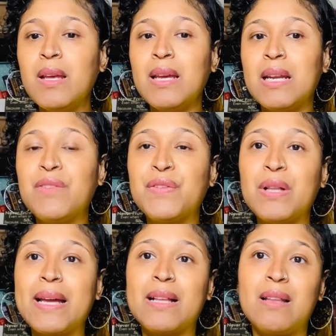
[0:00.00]
And I feel
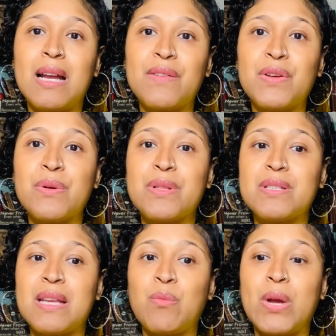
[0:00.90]
like a lot of you are the
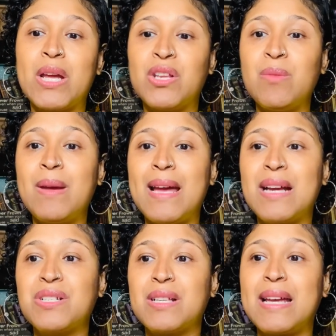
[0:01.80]
same way, and you may
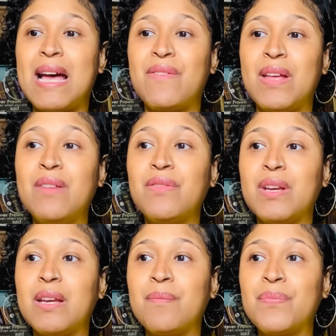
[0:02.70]
actually have
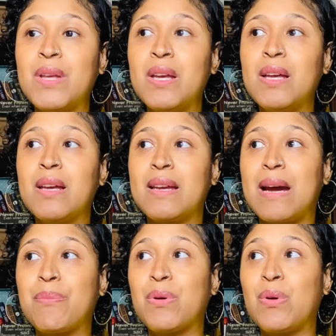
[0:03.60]
envy,
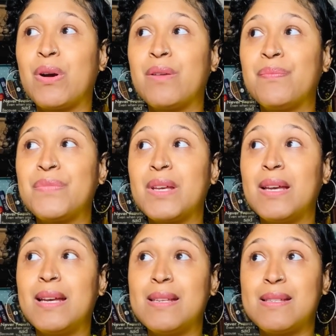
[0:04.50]
Capricorn,
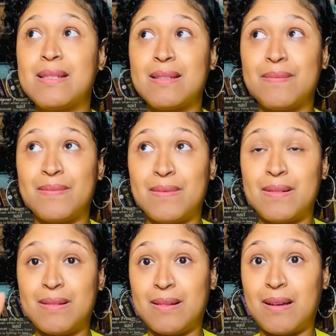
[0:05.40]
as
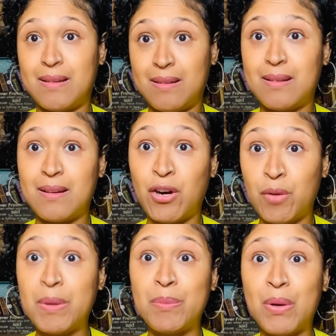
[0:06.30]

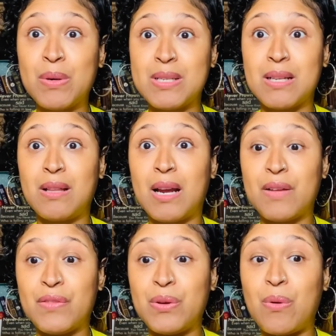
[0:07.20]
hermit mode as a lot
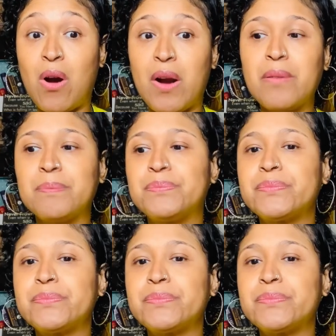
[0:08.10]
of you are.